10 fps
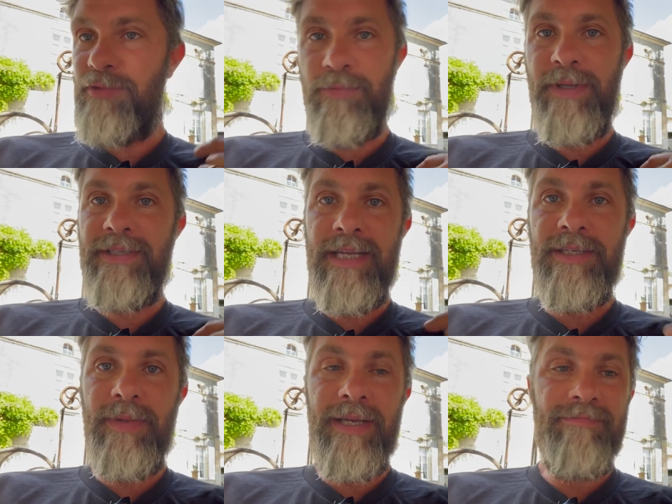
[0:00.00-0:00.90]
just been sent
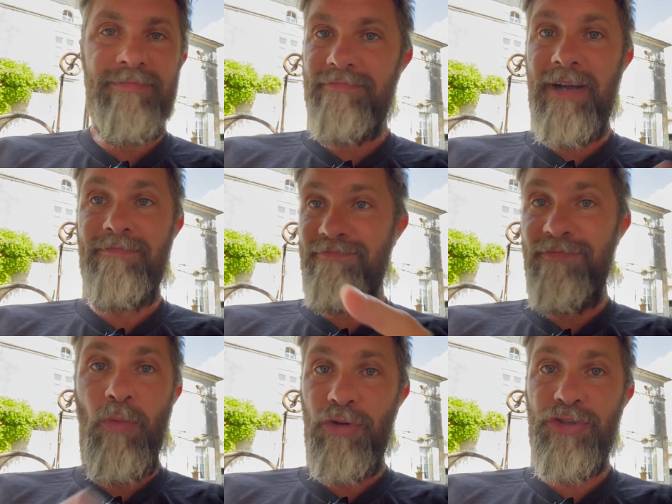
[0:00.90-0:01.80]
to me. I've
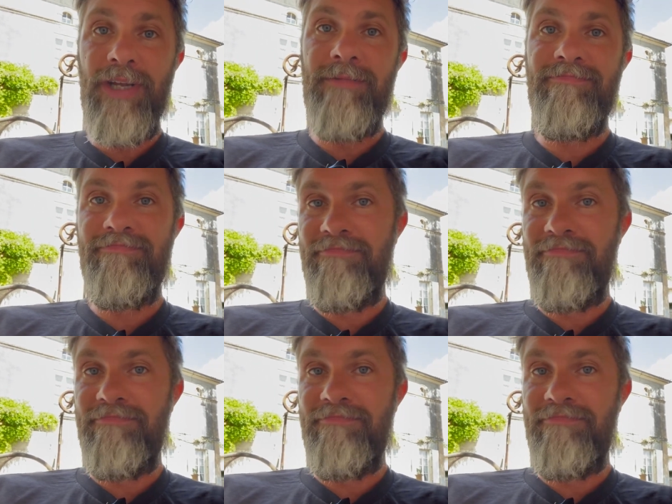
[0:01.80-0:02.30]
watched it.